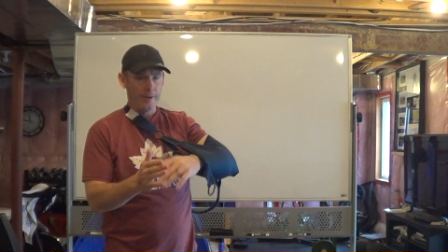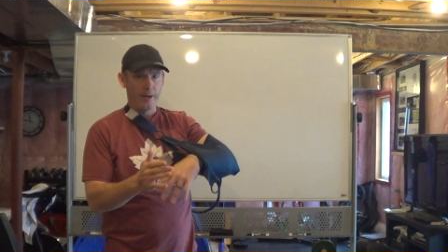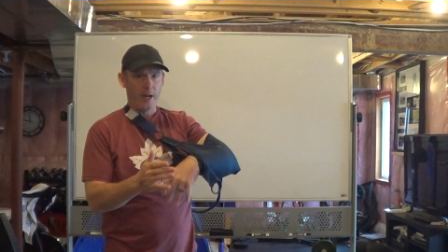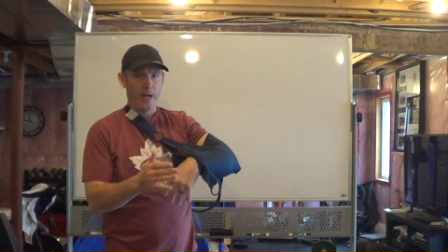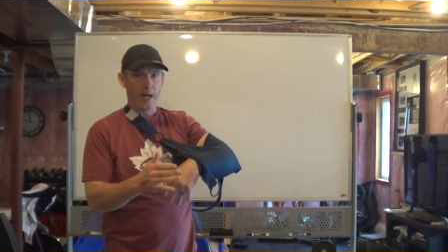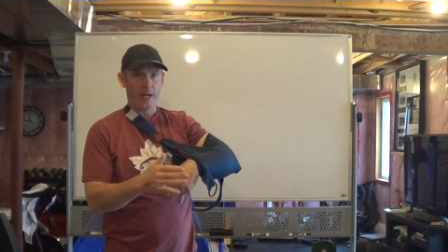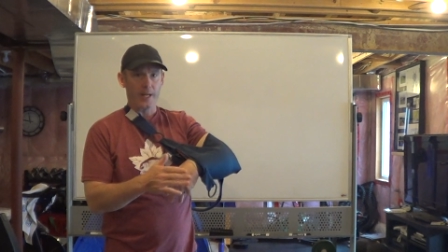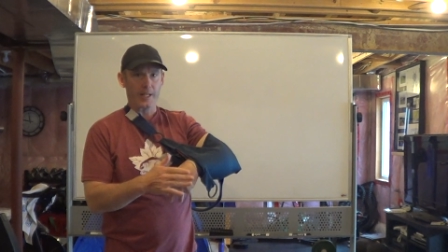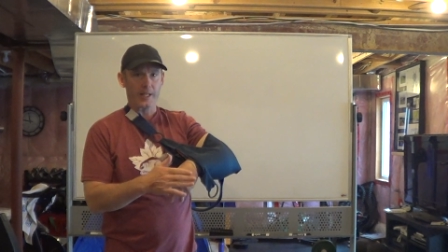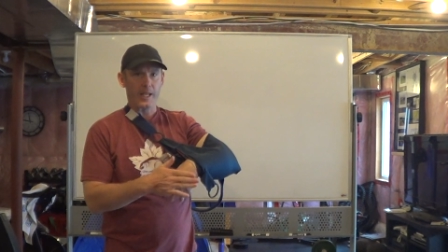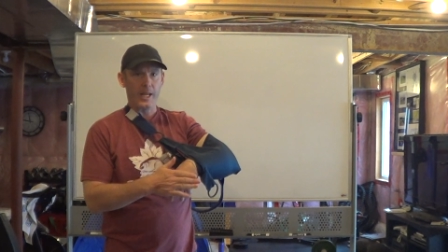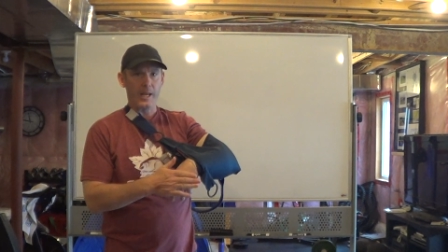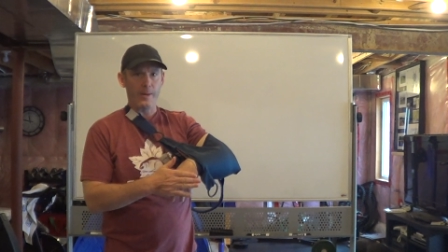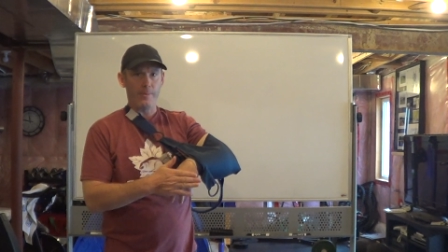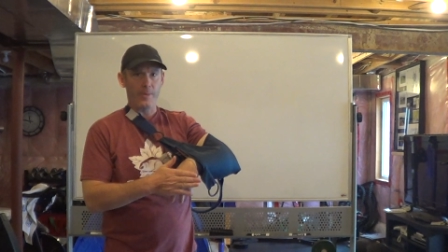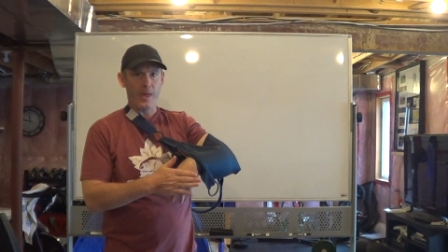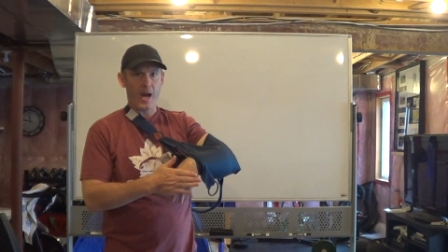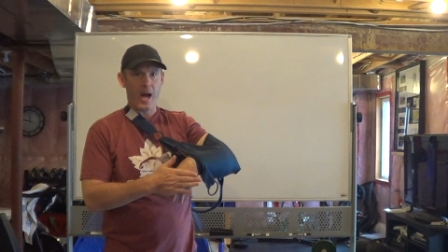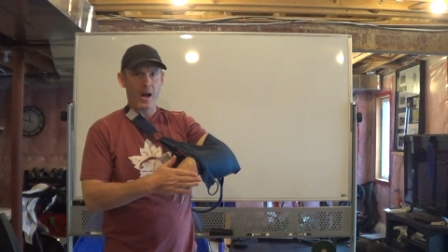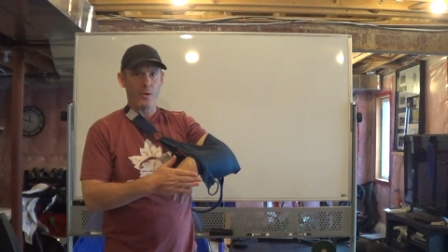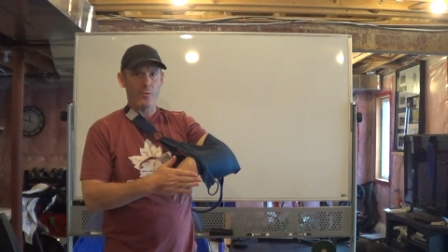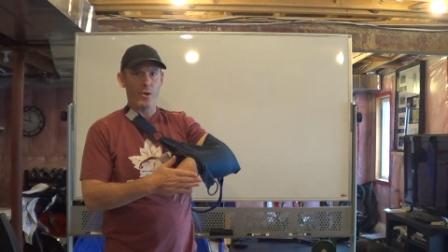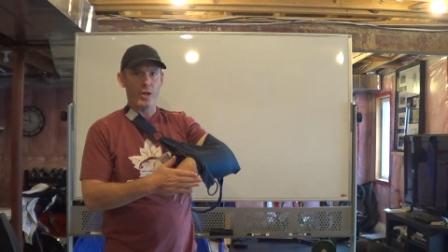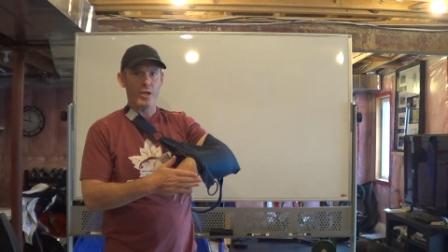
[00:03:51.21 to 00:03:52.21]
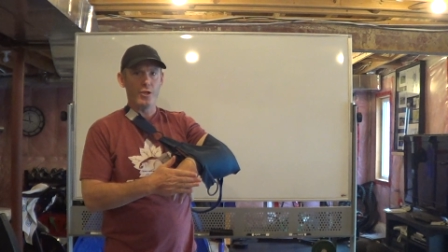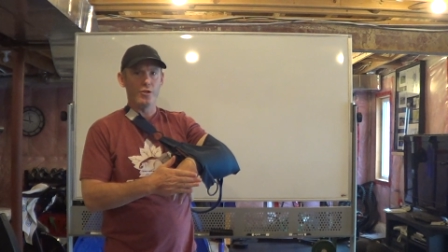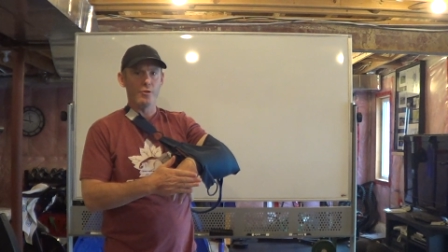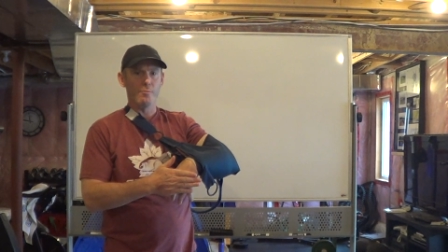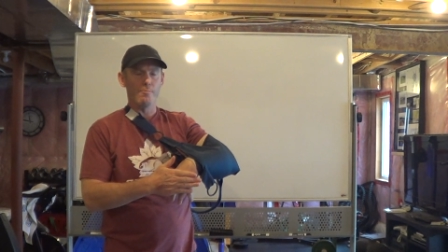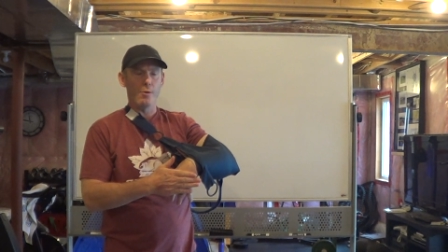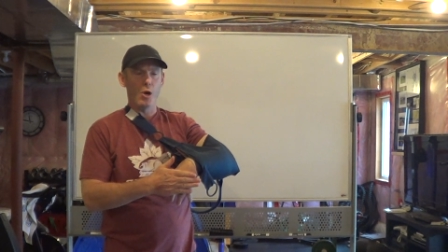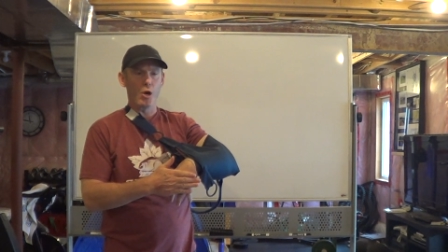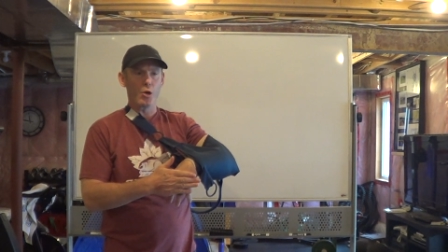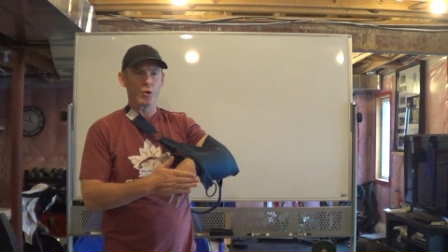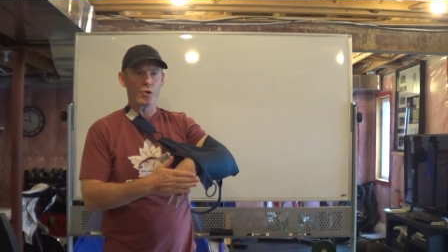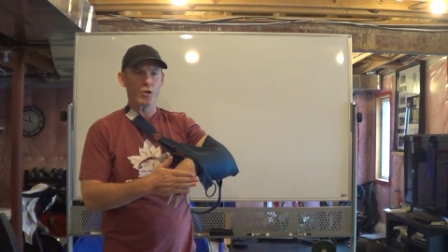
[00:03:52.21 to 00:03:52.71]
uh, to keep that range of
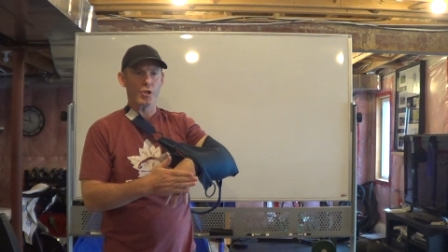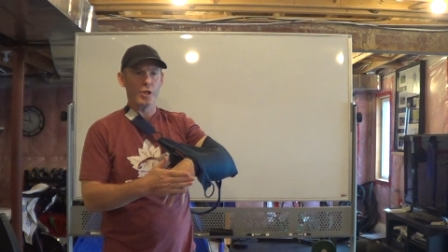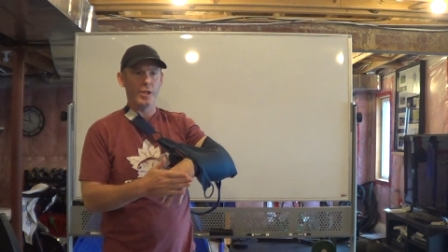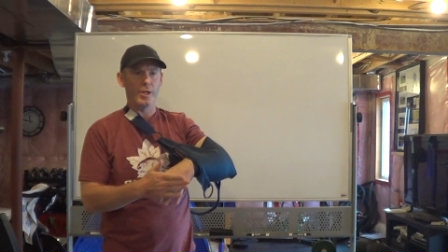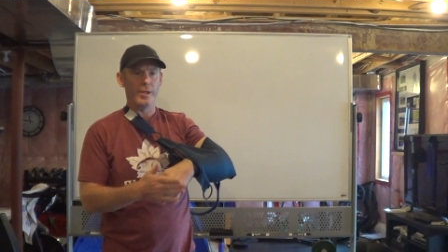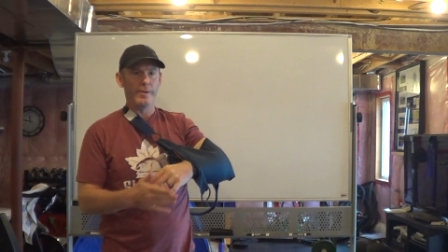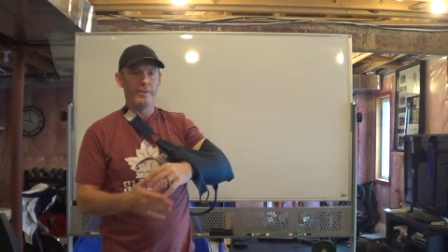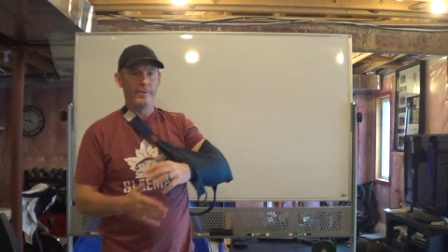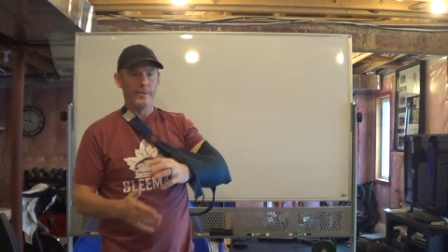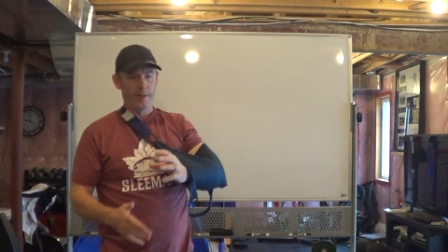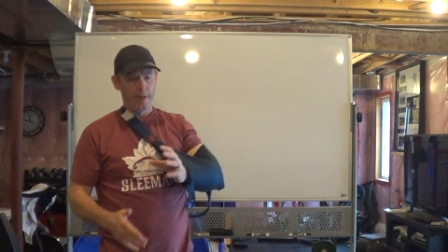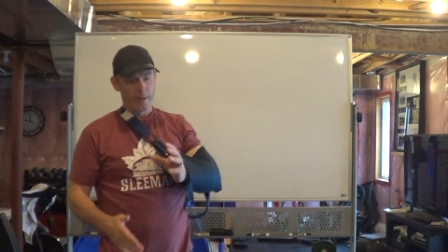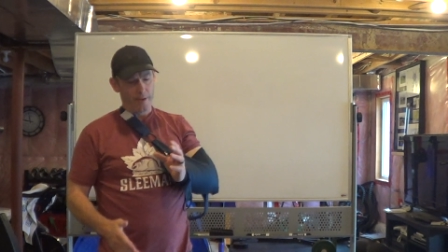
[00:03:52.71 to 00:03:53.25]
motion.